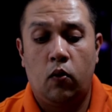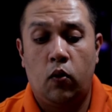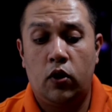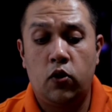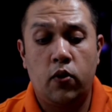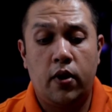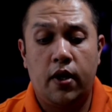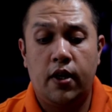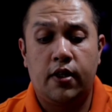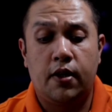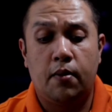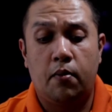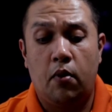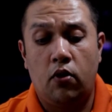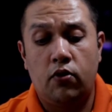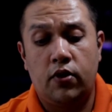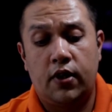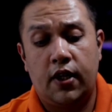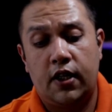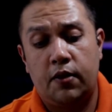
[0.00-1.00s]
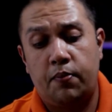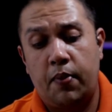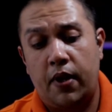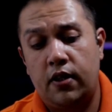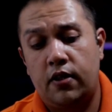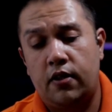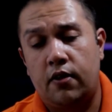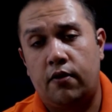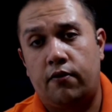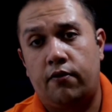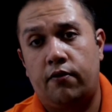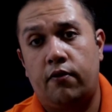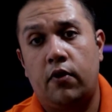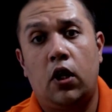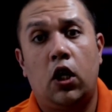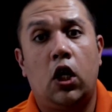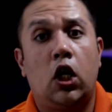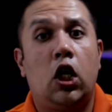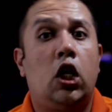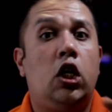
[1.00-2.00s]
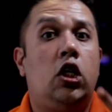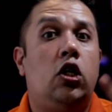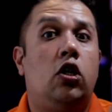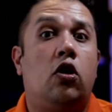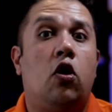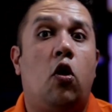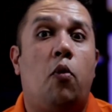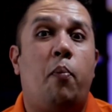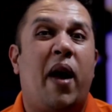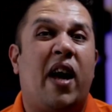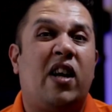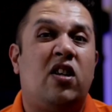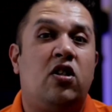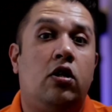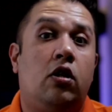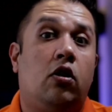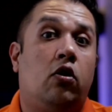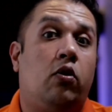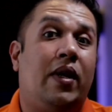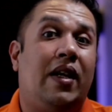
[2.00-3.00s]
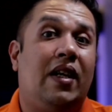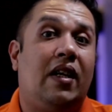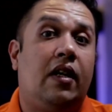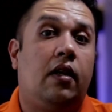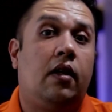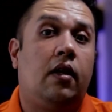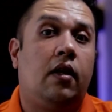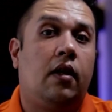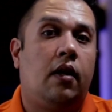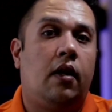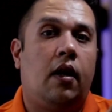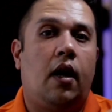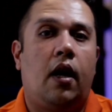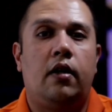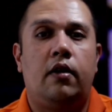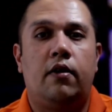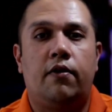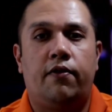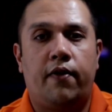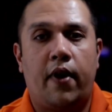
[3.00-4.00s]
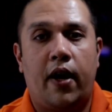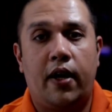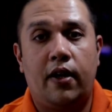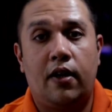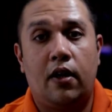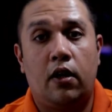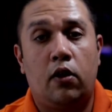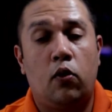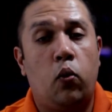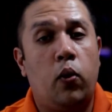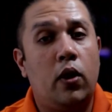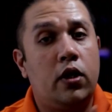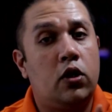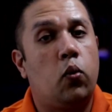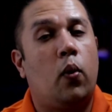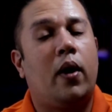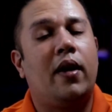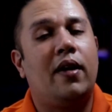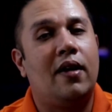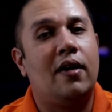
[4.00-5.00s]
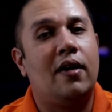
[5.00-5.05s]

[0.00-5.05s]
Which one is the most expensive? You go back to your reading and you find out which one